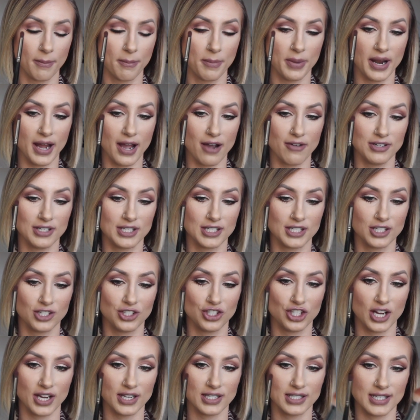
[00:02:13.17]
But I would
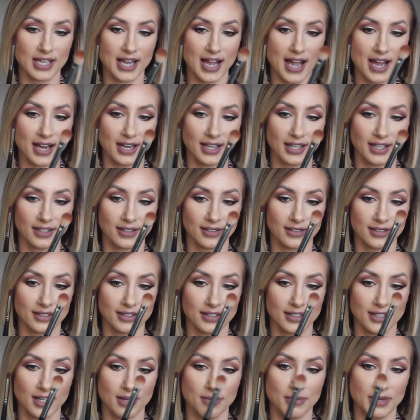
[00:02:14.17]
suggest adding
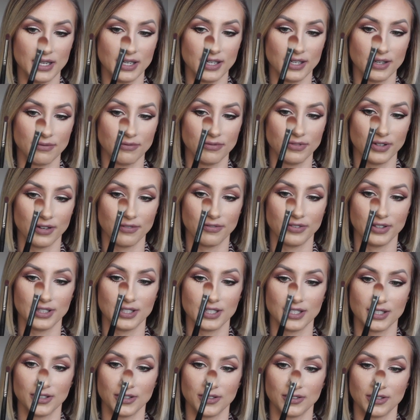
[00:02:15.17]
a medium fluffy
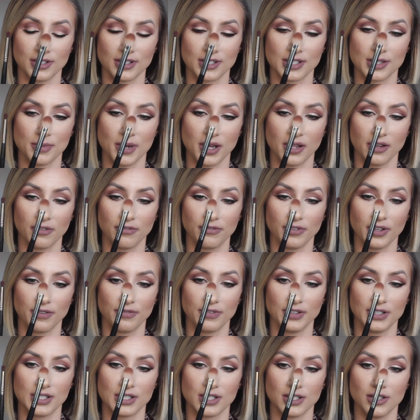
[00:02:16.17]
too, or smaller
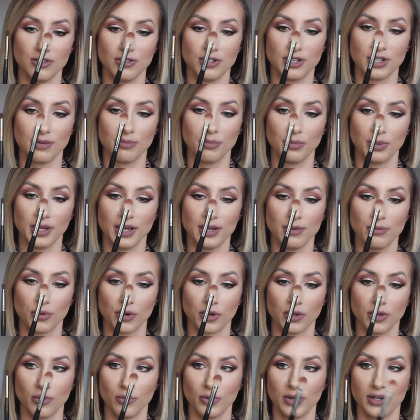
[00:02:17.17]
fluffy, so you can blend
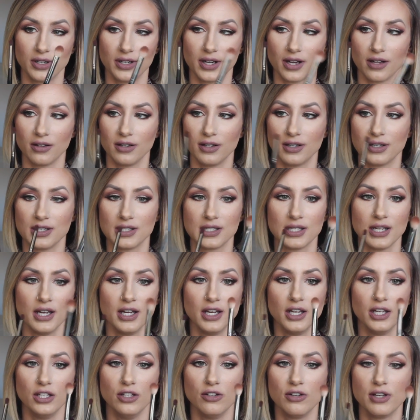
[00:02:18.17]
more than one color, because
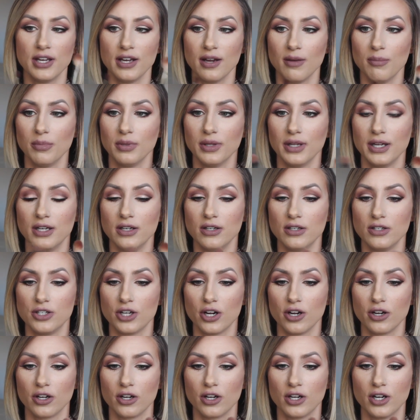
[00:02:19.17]
you can't blend
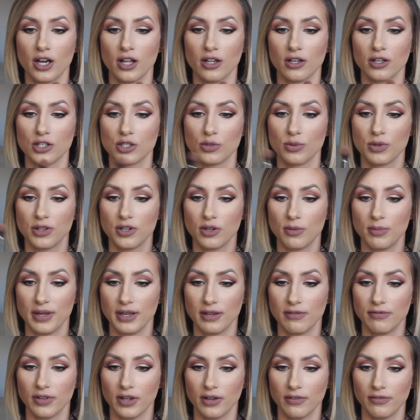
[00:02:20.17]
darker colors with your
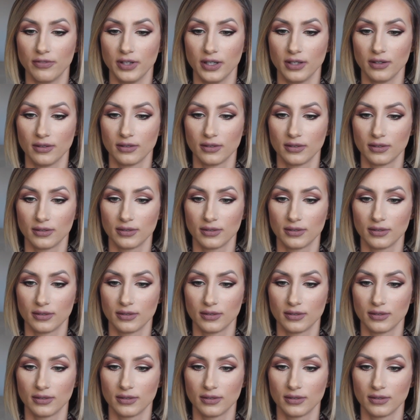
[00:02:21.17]
big fluffy.